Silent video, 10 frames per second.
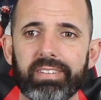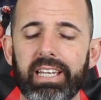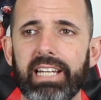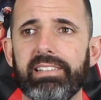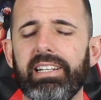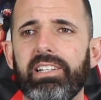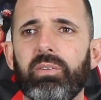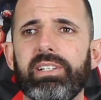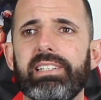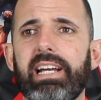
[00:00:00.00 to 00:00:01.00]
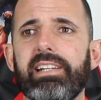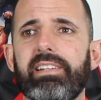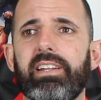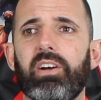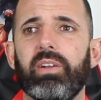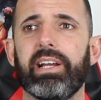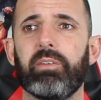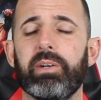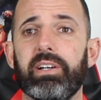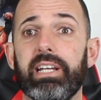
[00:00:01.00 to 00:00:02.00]
it's always nice to know, like
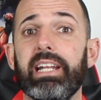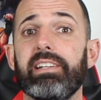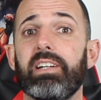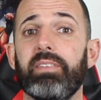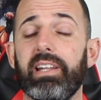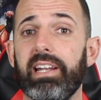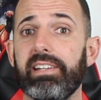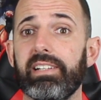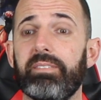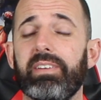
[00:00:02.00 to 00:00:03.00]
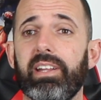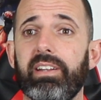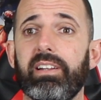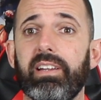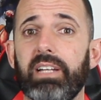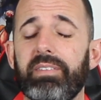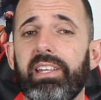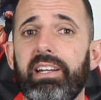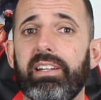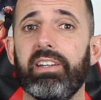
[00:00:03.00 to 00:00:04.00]
when you're getting something that is
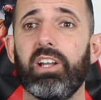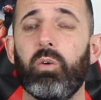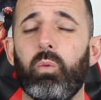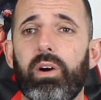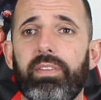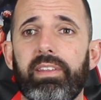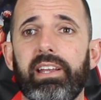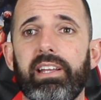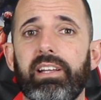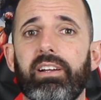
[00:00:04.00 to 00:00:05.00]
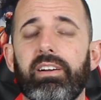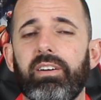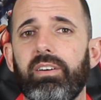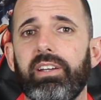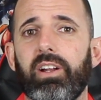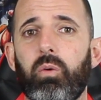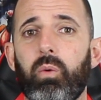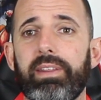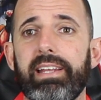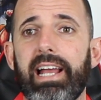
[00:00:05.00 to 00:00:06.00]
limited to know what the
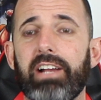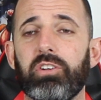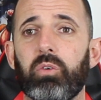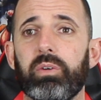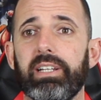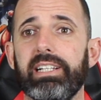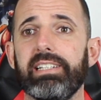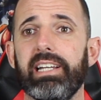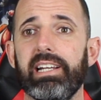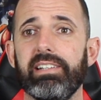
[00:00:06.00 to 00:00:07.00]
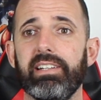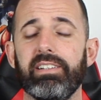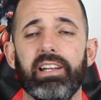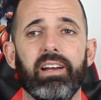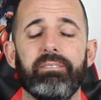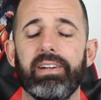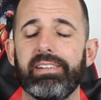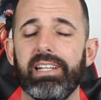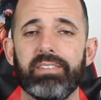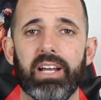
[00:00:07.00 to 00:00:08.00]
what the actual release is. But at the
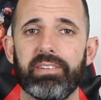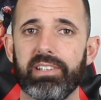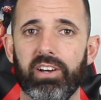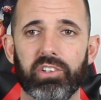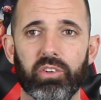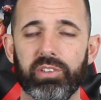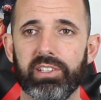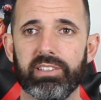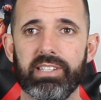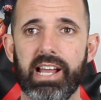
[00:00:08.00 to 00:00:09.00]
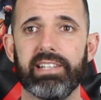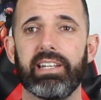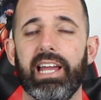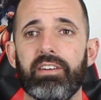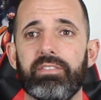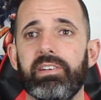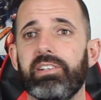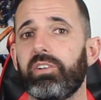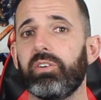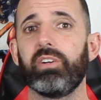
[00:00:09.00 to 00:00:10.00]
same time, it's also just nice to have
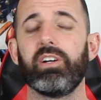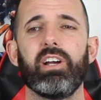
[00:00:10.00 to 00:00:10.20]
physical